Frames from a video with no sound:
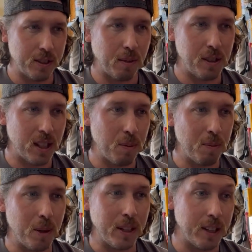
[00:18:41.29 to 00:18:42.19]
something to keep in
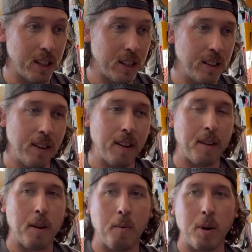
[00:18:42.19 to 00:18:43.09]
mind
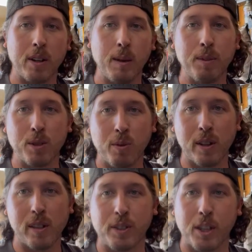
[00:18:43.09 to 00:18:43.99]
but I'll keep this
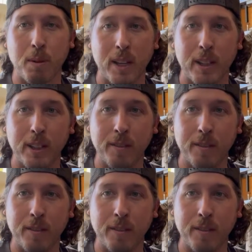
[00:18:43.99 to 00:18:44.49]
running I'll check back in